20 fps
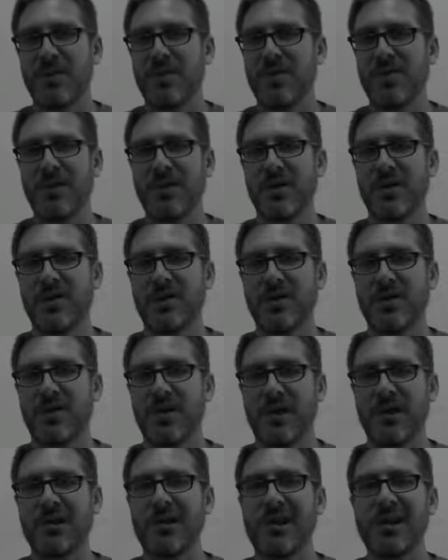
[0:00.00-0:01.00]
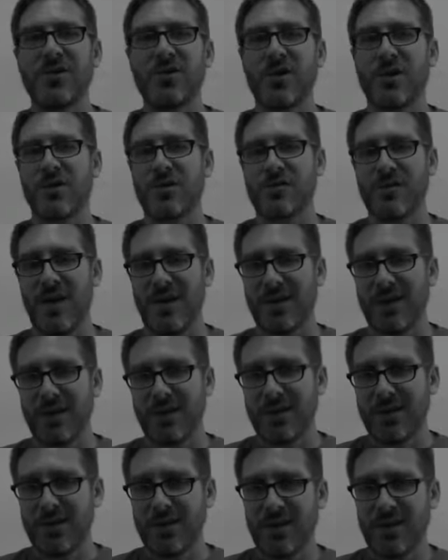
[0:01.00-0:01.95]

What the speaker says: the cleaner you're selling.